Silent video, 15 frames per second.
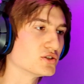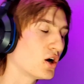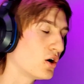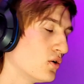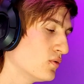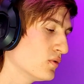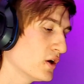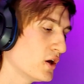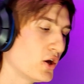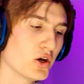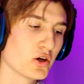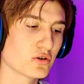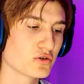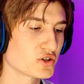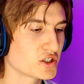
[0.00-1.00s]
tone,
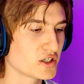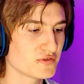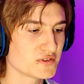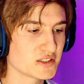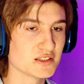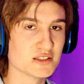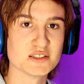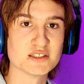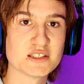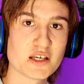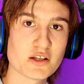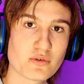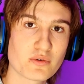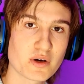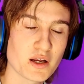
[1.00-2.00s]
your shifts in
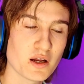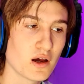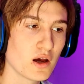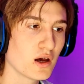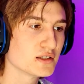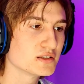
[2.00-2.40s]
scenery,